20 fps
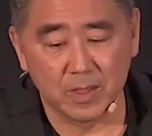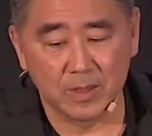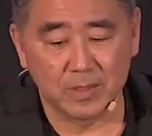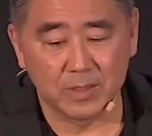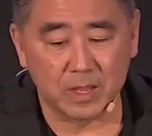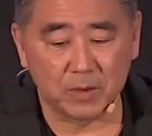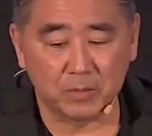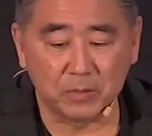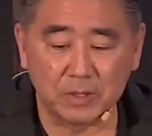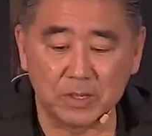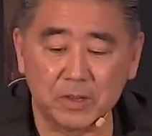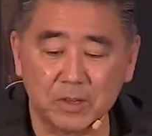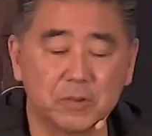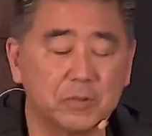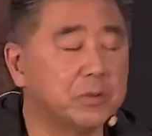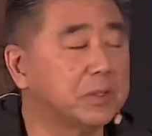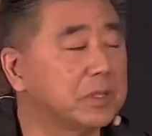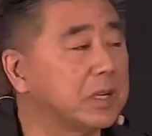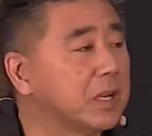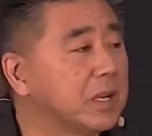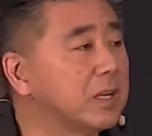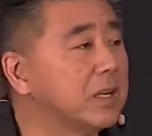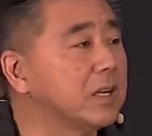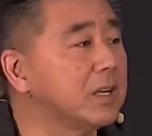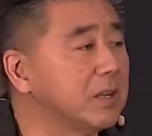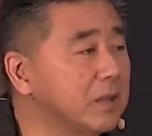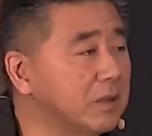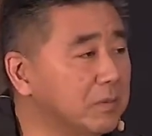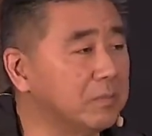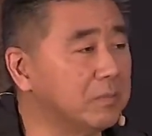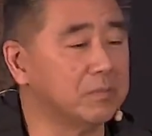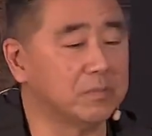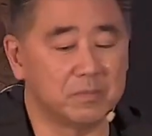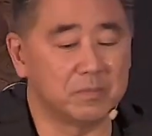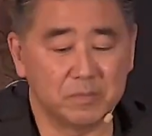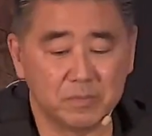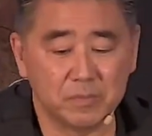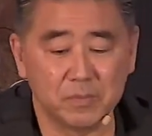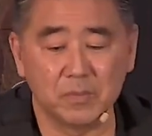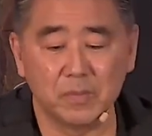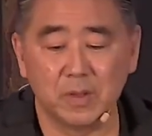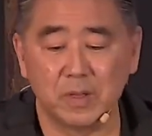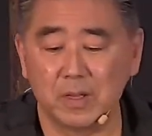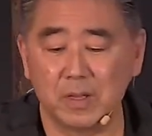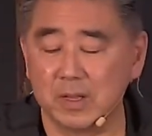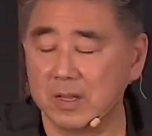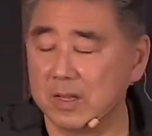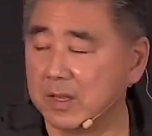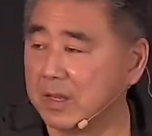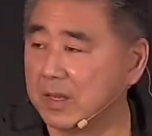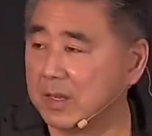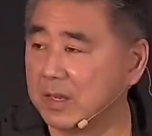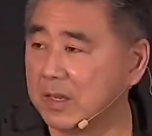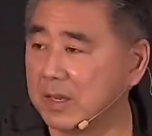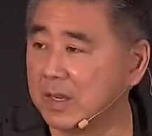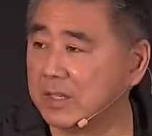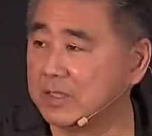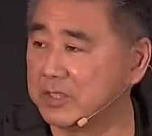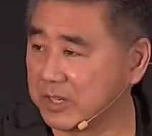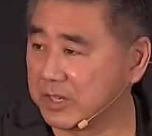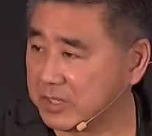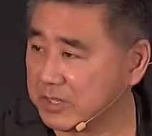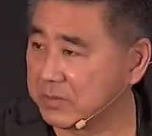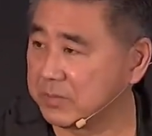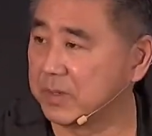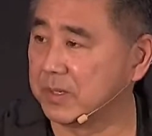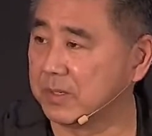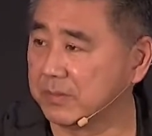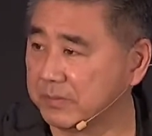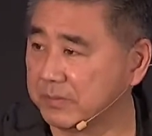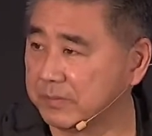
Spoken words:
that there will come a judgment,